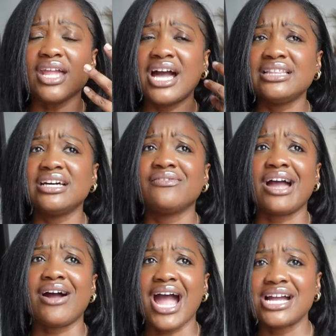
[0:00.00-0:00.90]
I love
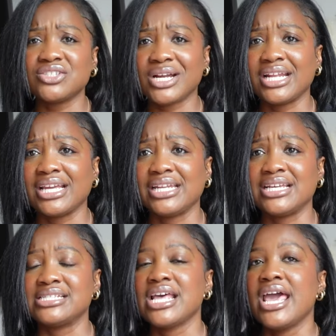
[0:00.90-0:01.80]
how hydrating it
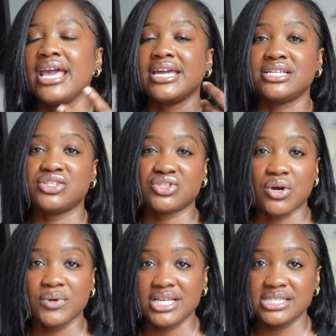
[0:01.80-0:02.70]
is. It is
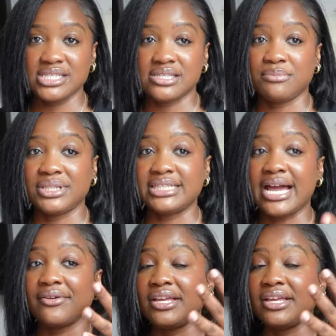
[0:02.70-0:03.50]
so easy to blend out.